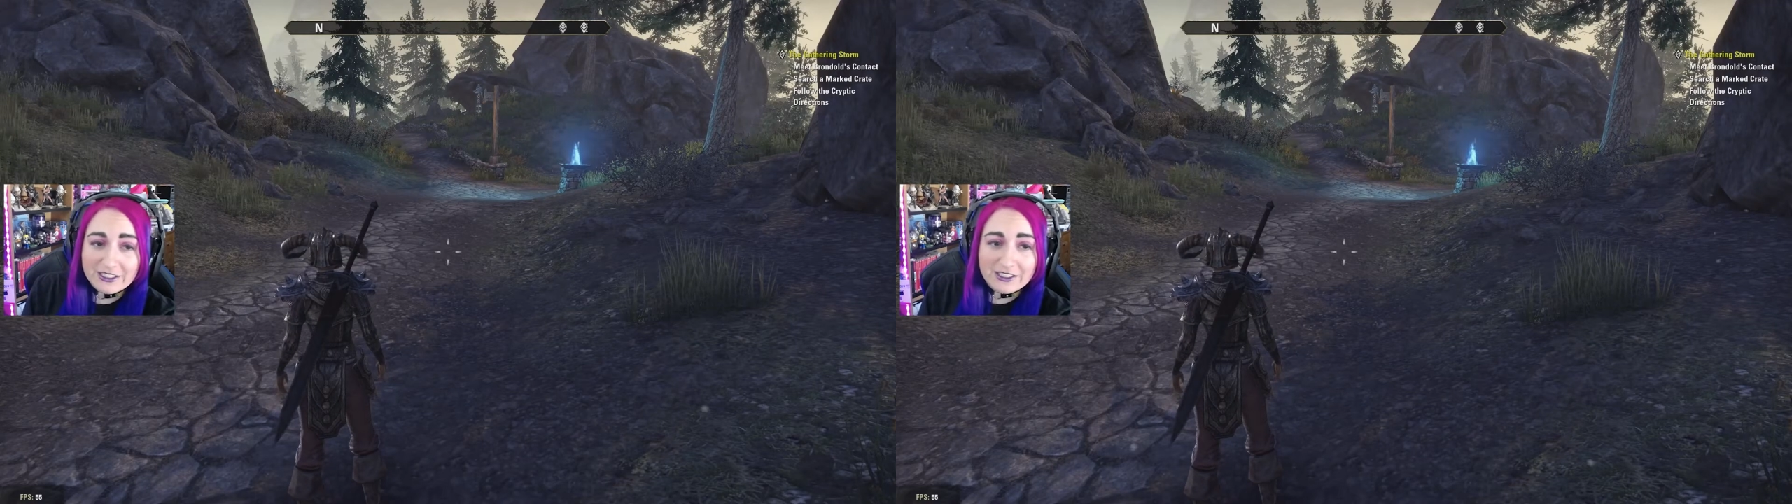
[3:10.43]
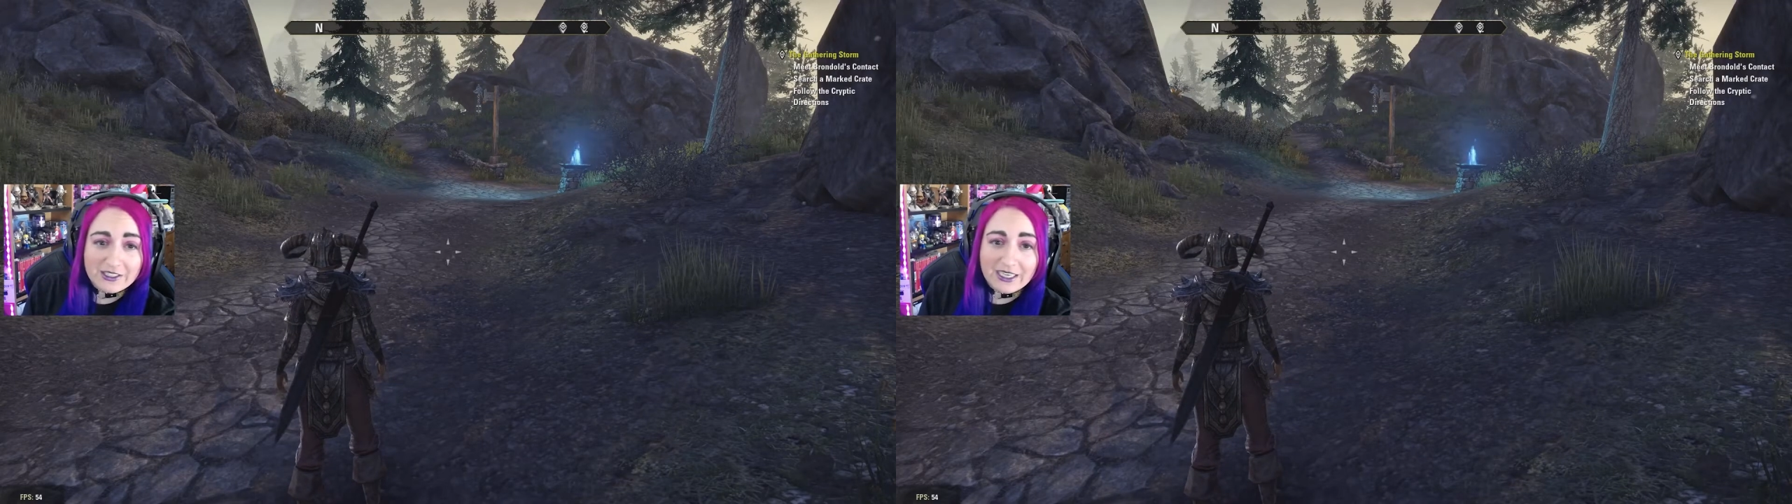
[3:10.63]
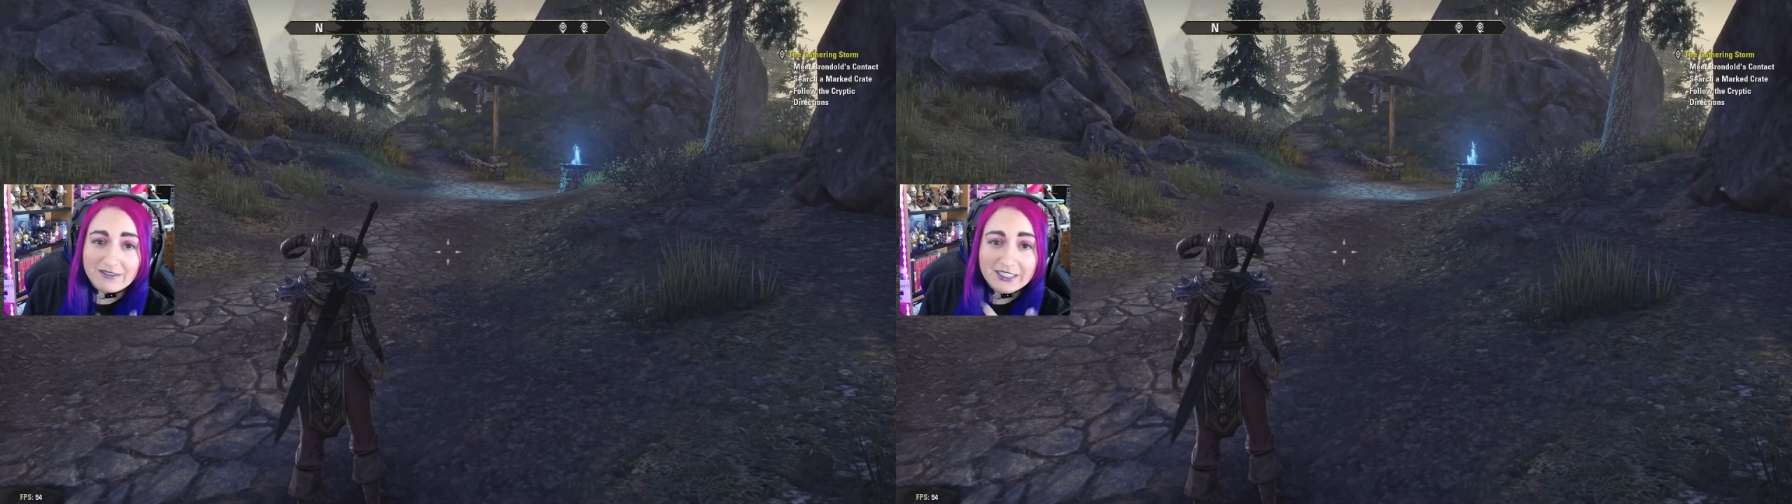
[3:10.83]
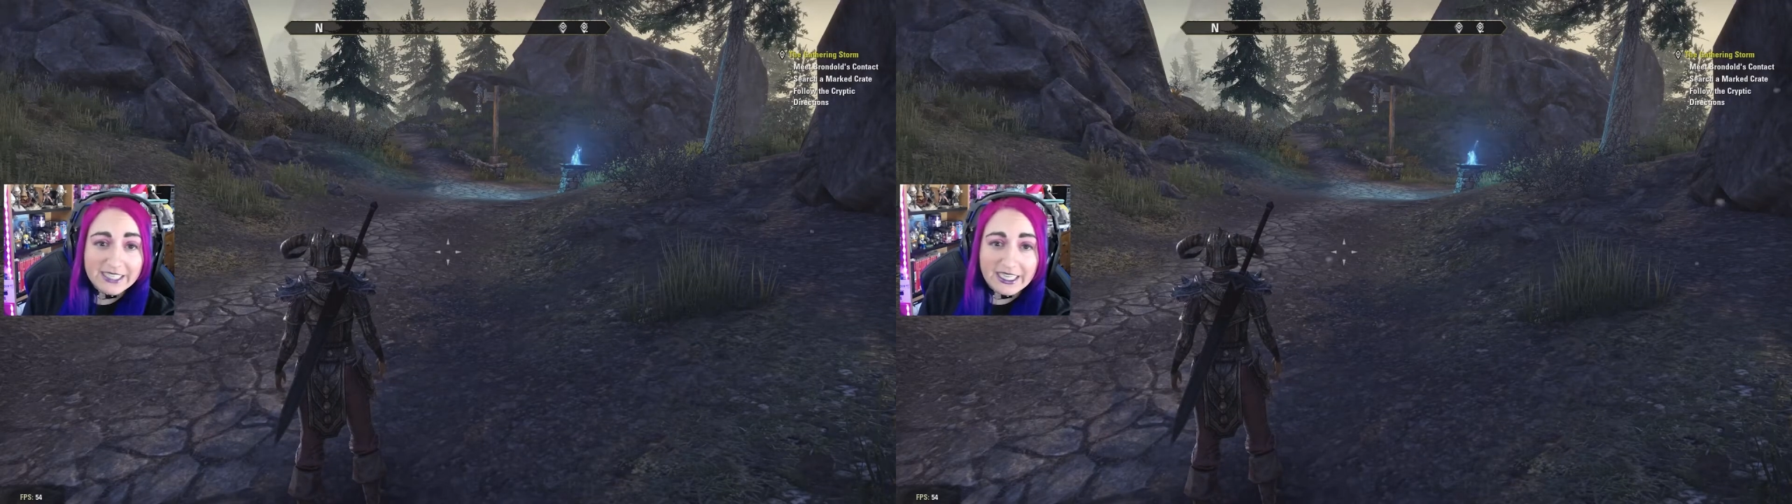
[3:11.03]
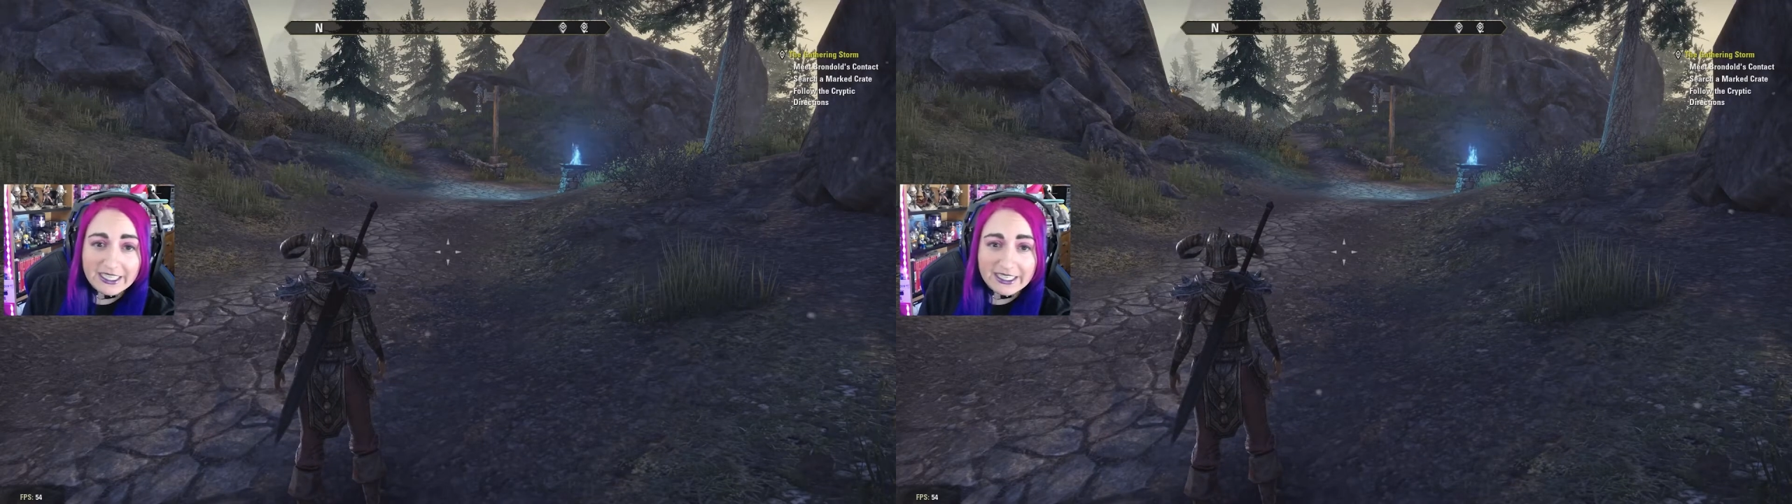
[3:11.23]
You can have a
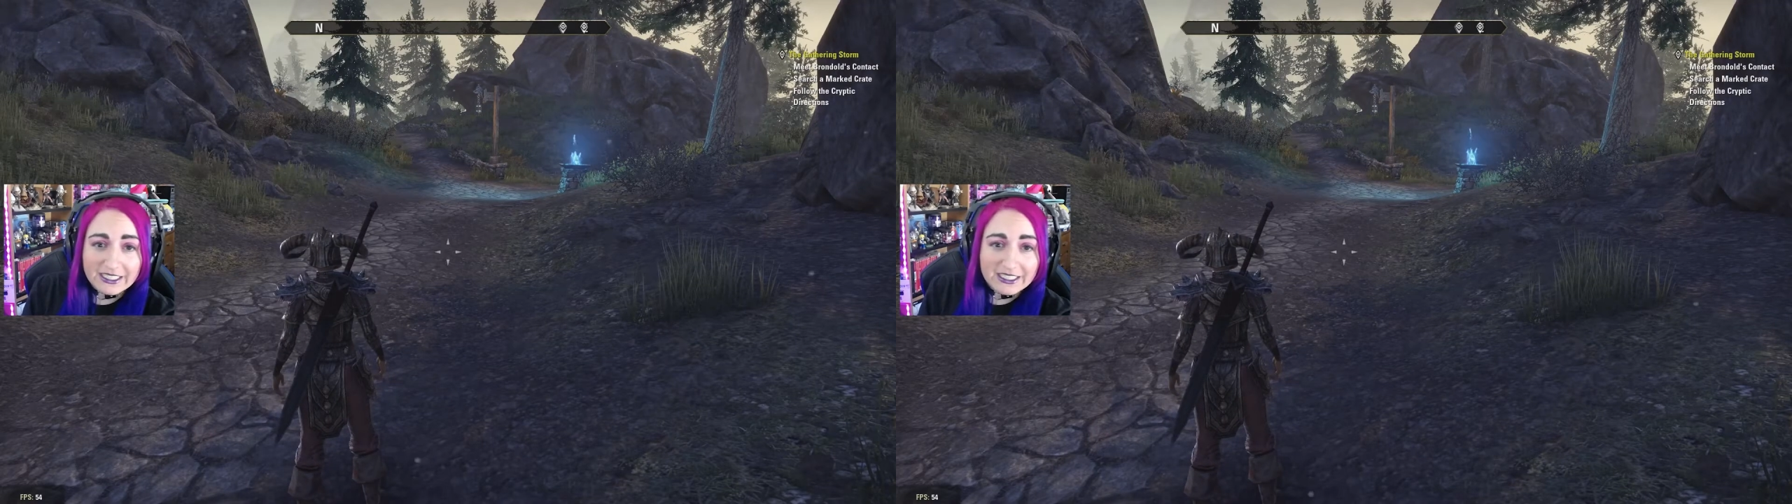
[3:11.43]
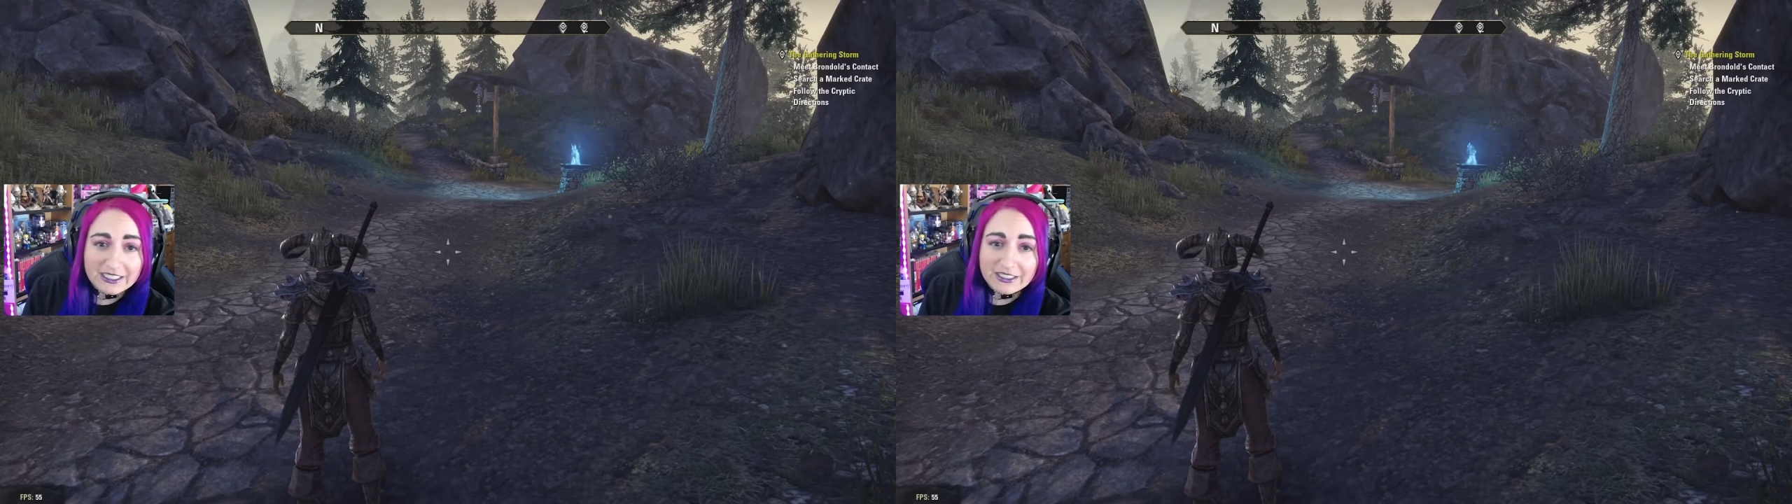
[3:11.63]
selling guild.